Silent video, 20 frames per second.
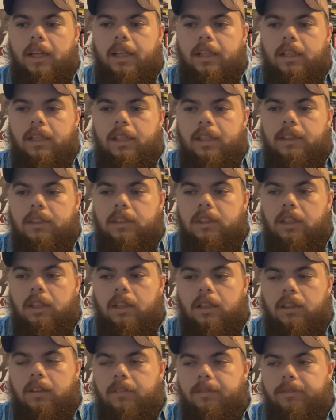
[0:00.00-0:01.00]
It's
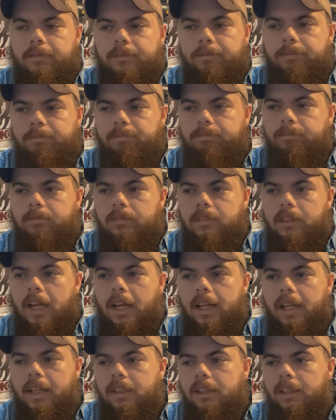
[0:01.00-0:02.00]
kind of
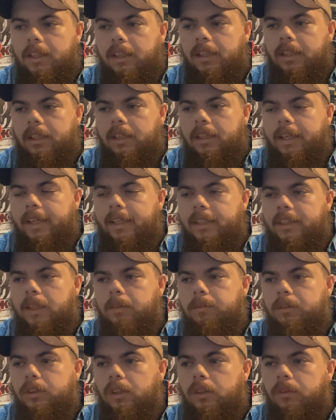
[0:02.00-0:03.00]
like each
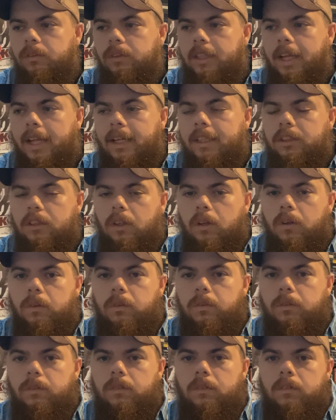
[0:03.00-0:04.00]
episode's got its
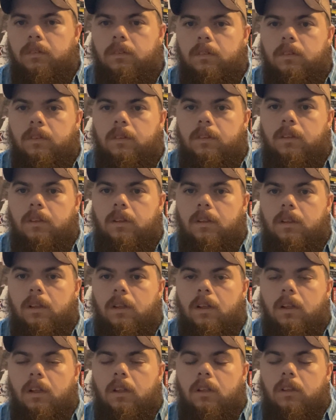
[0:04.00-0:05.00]
own
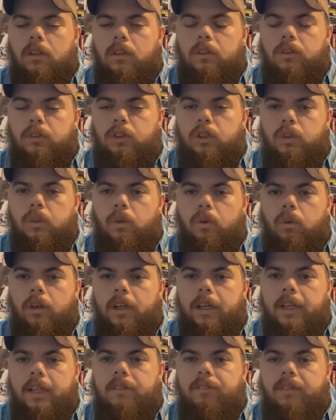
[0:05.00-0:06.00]
little
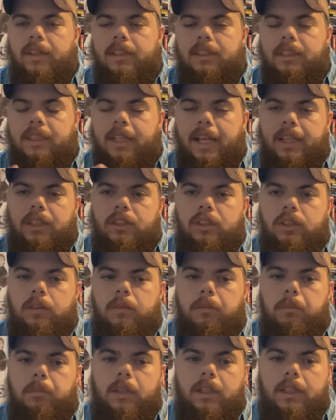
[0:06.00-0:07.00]
story,
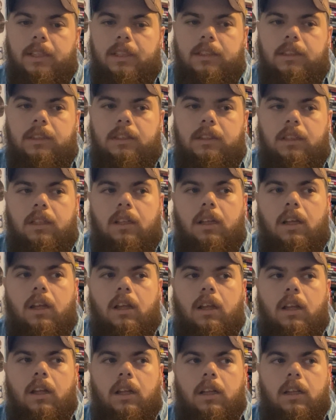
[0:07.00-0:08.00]
investigation, but it's
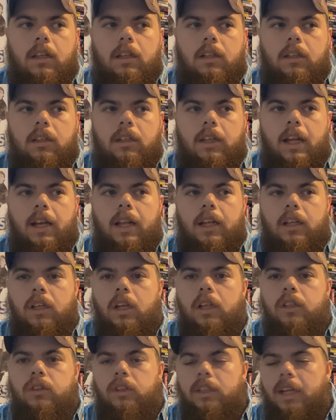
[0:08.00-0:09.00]
kind of like
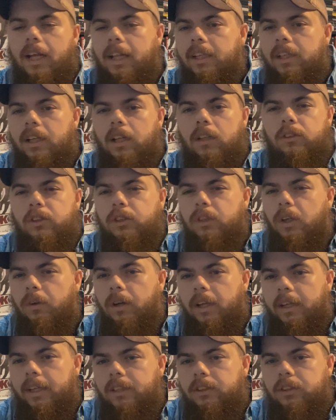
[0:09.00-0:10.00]
country, kind of Yellowstone,
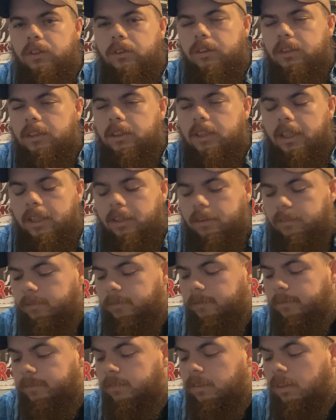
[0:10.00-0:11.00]
I guess you could say.
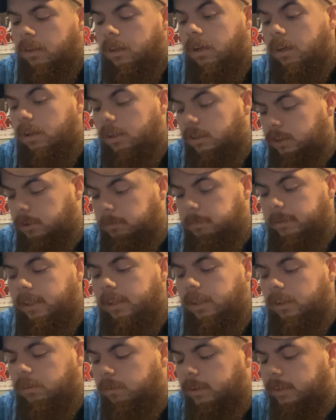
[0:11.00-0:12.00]

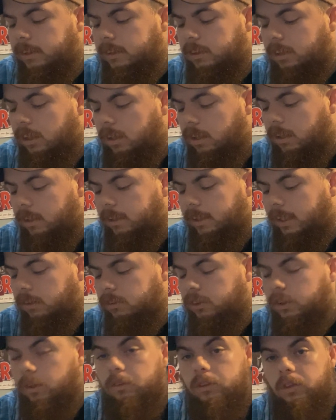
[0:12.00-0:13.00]
Speaking of which,
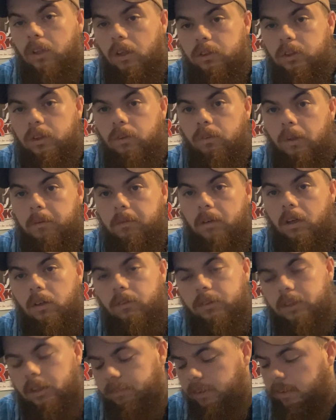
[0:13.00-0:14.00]
Yellowstone is also one of my
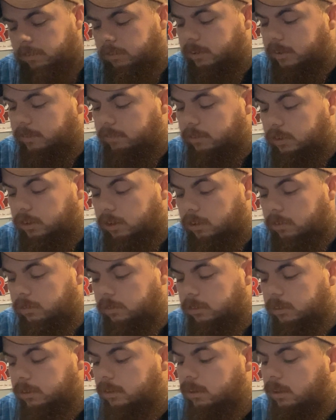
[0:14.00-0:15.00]
all-time favorite TV
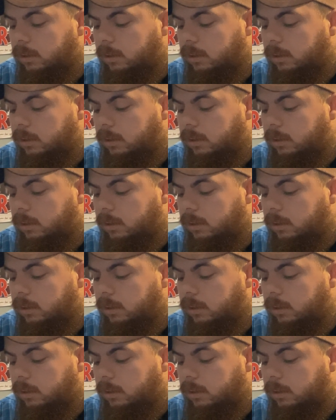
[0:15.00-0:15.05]
shows.